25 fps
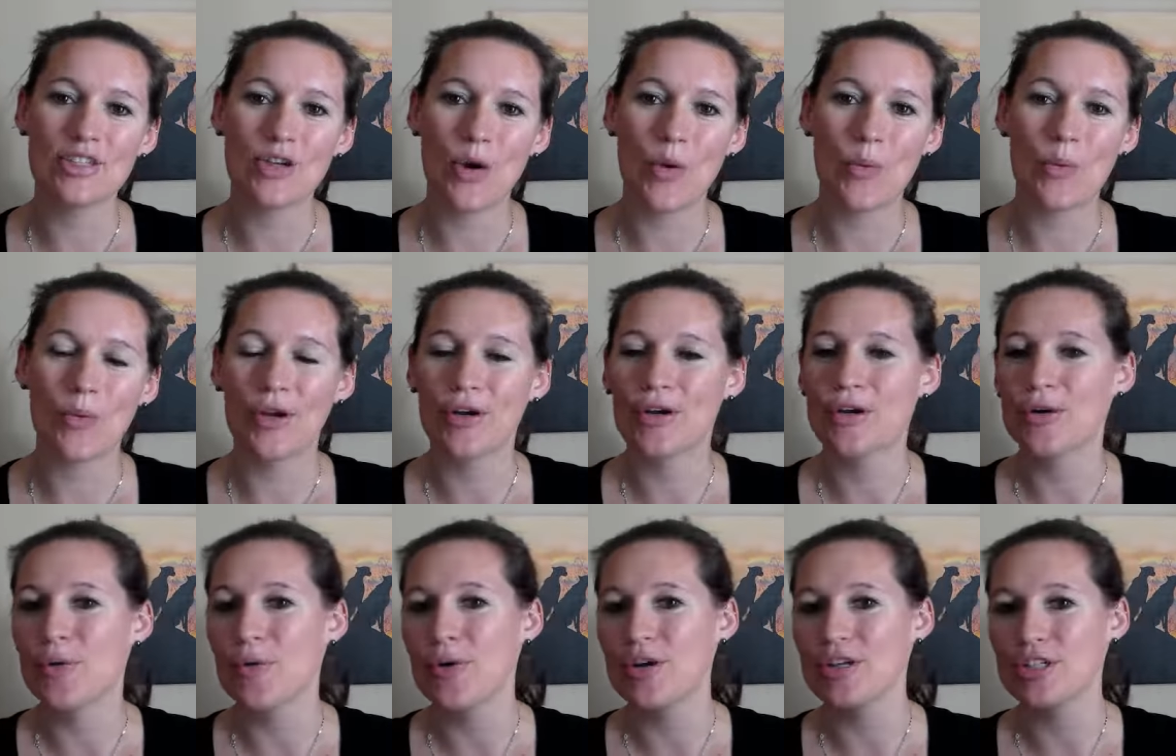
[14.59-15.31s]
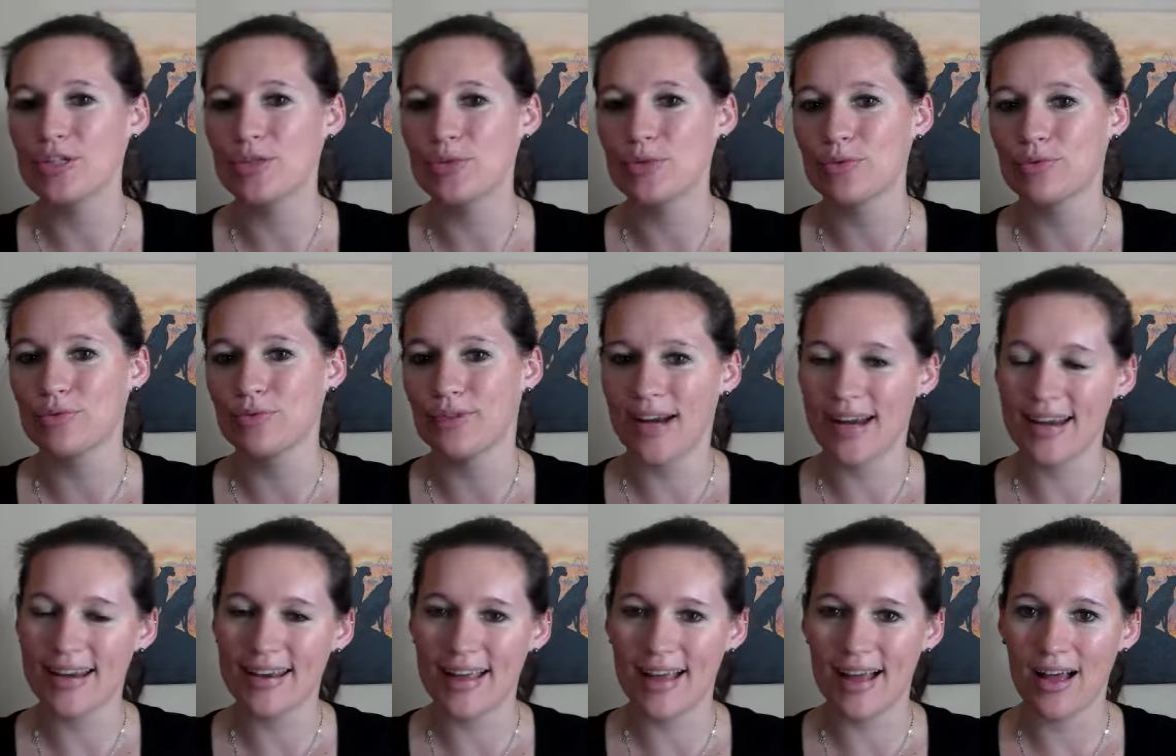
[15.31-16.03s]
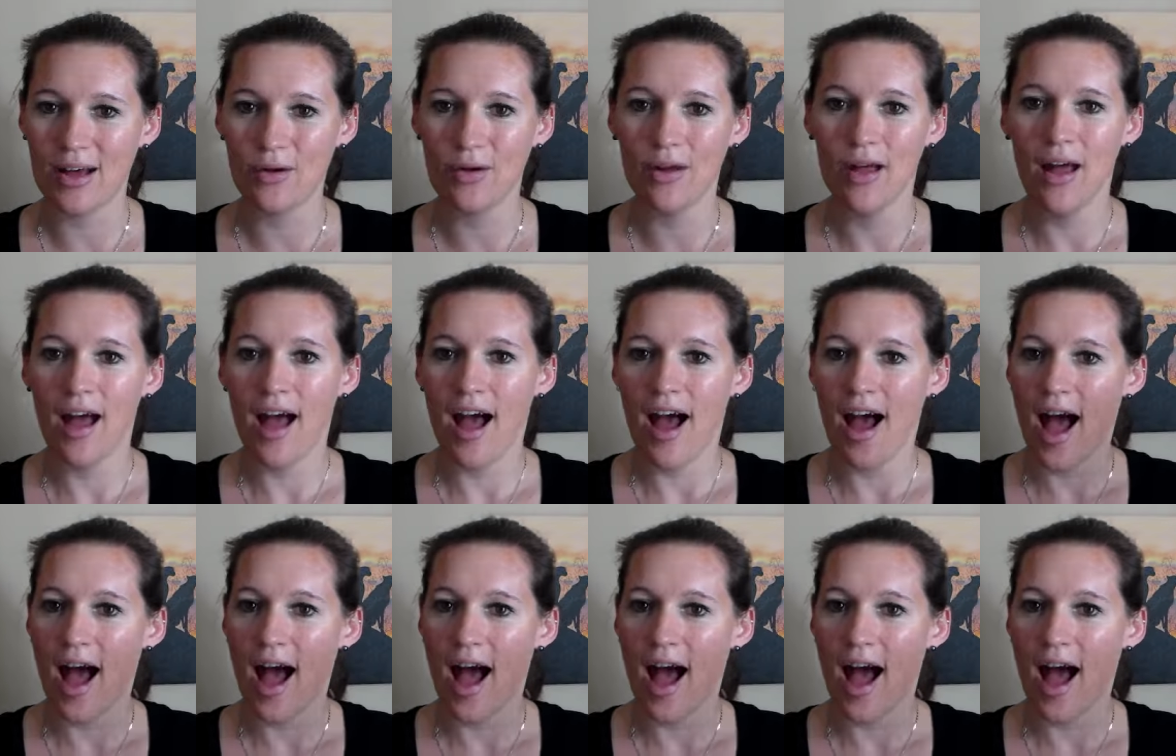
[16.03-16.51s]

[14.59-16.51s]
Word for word: So we are going to do it right now.